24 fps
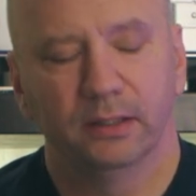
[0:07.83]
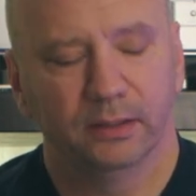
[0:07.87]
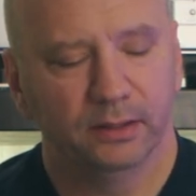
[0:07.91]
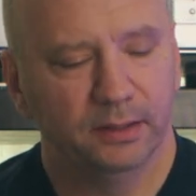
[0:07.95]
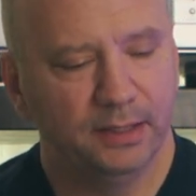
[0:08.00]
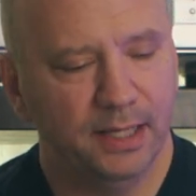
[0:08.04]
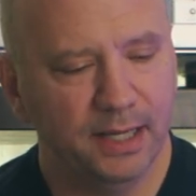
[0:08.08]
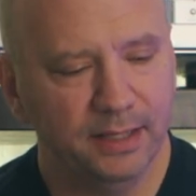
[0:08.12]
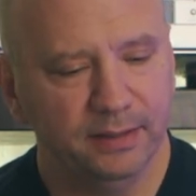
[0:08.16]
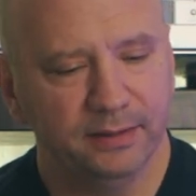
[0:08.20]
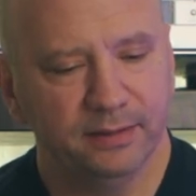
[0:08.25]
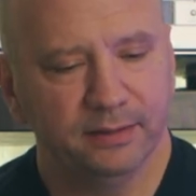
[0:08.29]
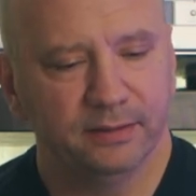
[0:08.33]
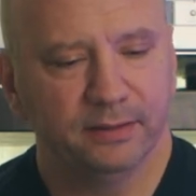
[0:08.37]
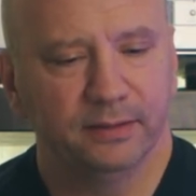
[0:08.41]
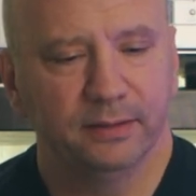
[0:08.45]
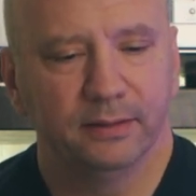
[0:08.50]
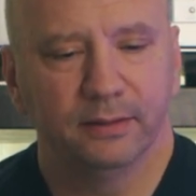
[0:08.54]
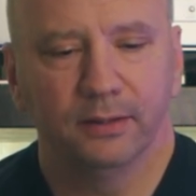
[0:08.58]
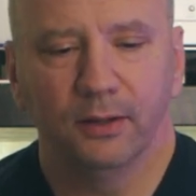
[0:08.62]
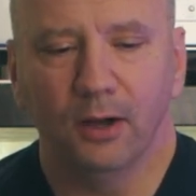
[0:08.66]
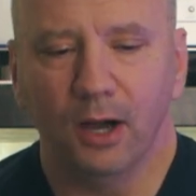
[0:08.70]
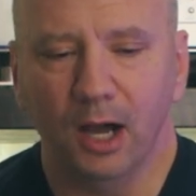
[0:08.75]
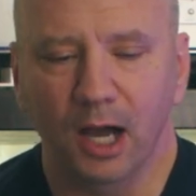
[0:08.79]
Yes,
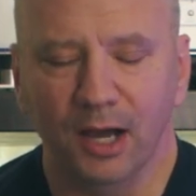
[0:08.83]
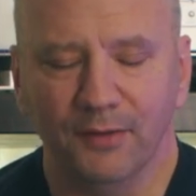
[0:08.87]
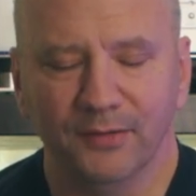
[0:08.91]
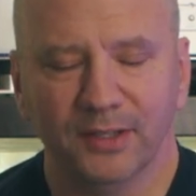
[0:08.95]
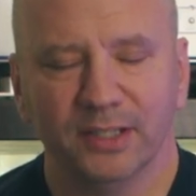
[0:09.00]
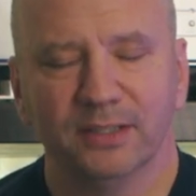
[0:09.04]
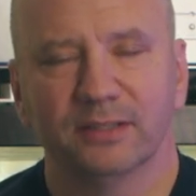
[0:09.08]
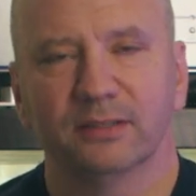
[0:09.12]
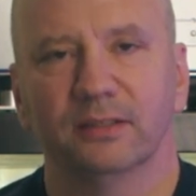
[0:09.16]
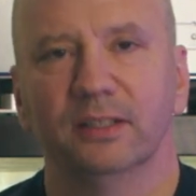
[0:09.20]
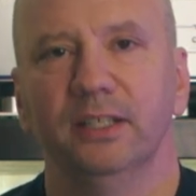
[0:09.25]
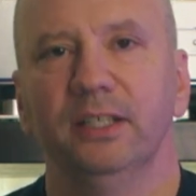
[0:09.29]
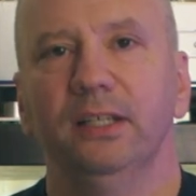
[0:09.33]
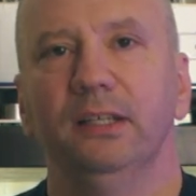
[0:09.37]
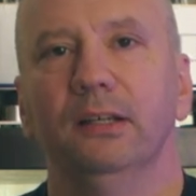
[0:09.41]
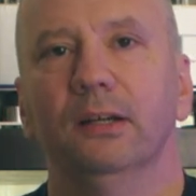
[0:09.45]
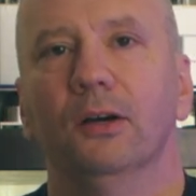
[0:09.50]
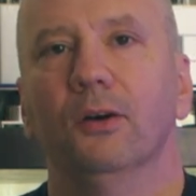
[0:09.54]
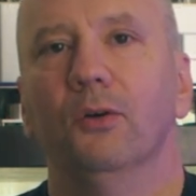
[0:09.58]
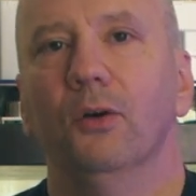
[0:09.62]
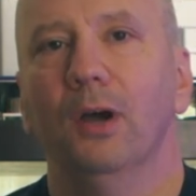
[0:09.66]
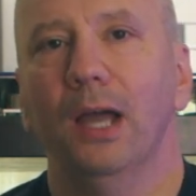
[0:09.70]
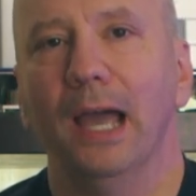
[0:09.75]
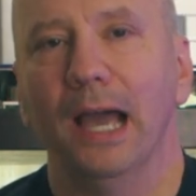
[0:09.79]
obviously,
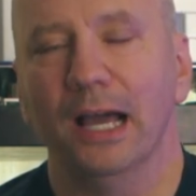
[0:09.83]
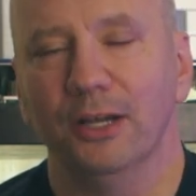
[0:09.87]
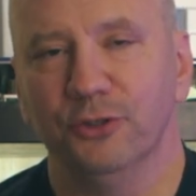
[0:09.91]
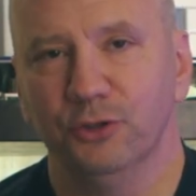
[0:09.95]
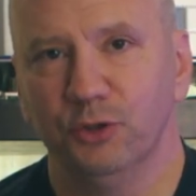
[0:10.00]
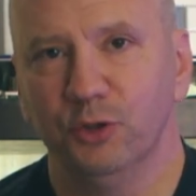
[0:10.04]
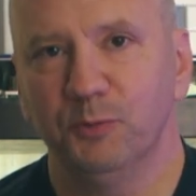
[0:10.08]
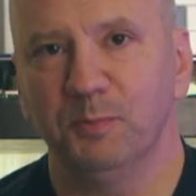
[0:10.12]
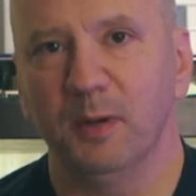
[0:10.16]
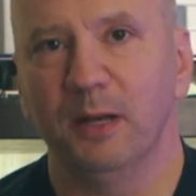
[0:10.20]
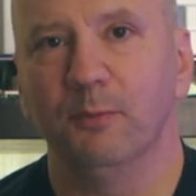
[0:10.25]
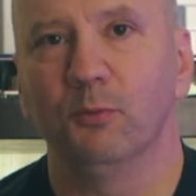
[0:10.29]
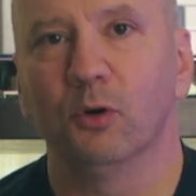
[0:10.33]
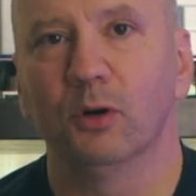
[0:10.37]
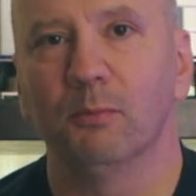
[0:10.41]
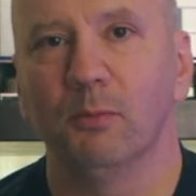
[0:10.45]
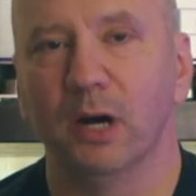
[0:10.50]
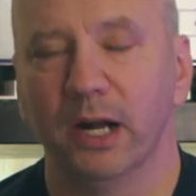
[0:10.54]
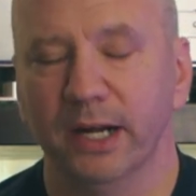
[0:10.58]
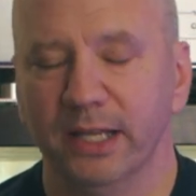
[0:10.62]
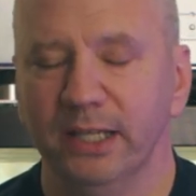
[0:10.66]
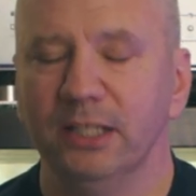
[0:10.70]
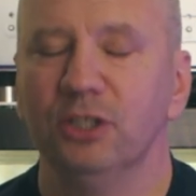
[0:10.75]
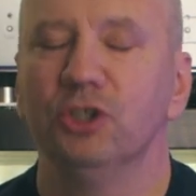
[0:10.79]
as you spend more
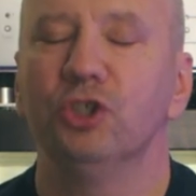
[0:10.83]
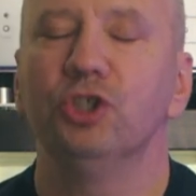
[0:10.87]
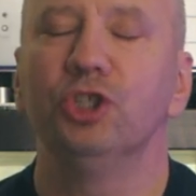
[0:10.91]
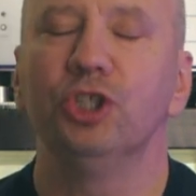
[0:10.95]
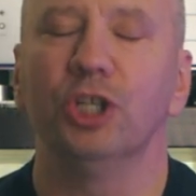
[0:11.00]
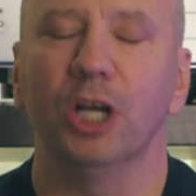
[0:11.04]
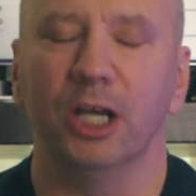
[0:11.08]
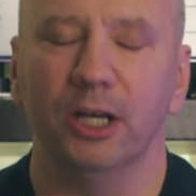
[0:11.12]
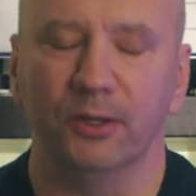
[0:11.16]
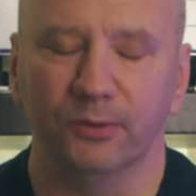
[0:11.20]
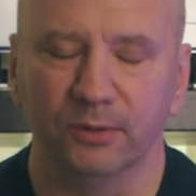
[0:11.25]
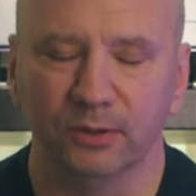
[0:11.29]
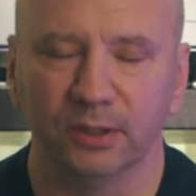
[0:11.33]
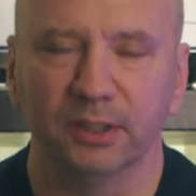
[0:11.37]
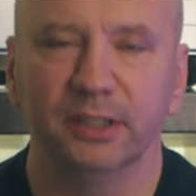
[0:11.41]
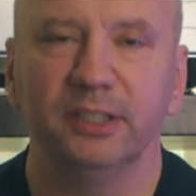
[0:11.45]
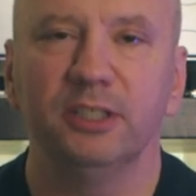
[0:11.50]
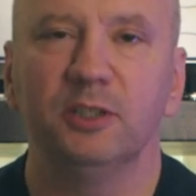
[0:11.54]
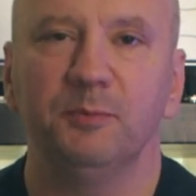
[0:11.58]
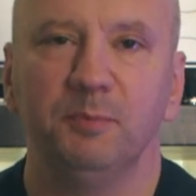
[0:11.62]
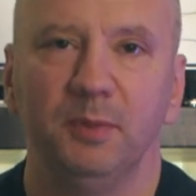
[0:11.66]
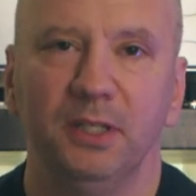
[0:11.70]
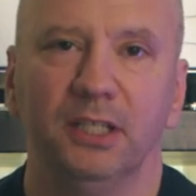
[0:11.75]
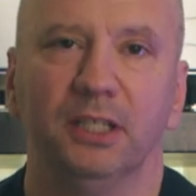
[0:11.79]
money,
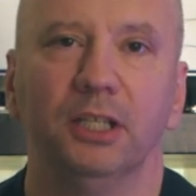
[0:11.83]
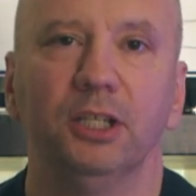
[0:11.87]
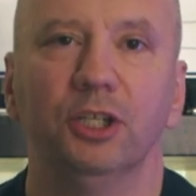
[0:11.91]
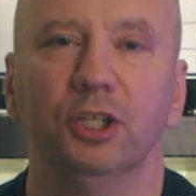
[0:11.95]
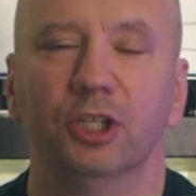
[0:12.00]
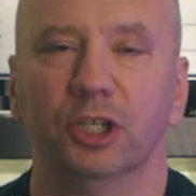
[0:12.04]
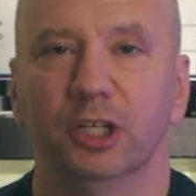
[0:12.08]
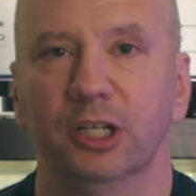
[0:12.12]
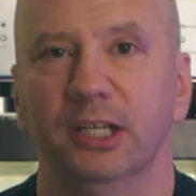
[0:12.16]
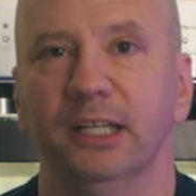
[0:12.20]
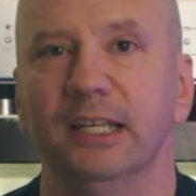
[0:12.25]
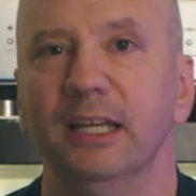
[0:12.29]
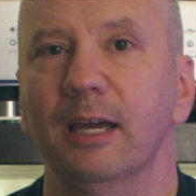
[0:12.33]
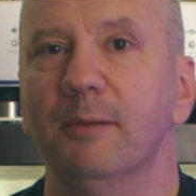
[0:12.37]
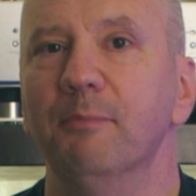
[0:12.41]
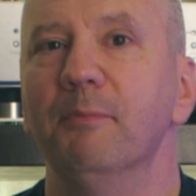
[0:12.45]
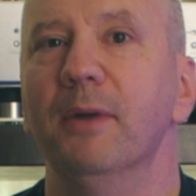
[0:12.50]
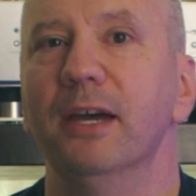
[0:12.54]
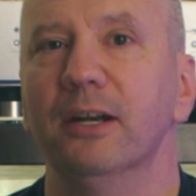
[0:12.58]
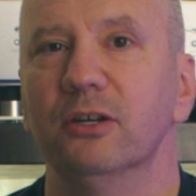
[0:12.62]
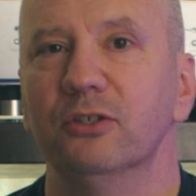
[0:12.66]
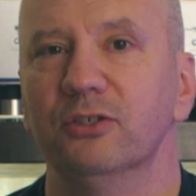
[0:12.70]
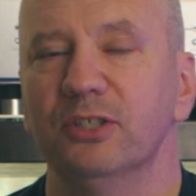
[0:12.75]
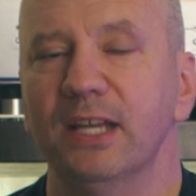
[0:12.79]
generally speaking, you're going to get
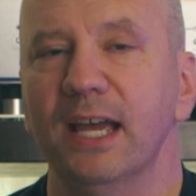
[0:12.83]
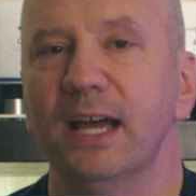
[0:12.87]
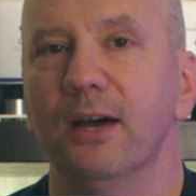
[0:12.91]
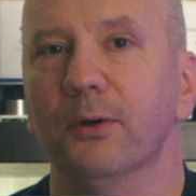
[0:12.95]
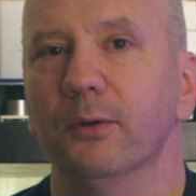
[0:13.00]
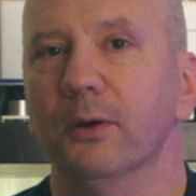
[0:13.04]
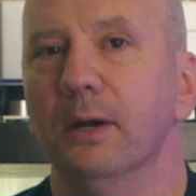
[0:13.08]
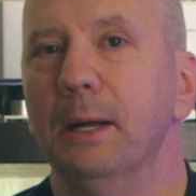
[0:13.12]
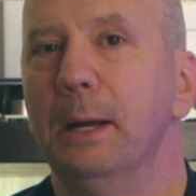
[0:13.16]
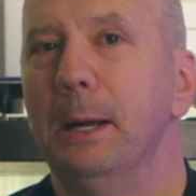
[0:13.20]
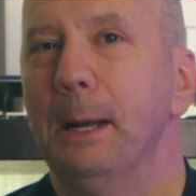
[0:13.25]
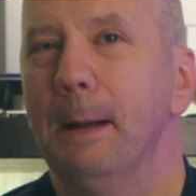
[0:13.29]
better sound.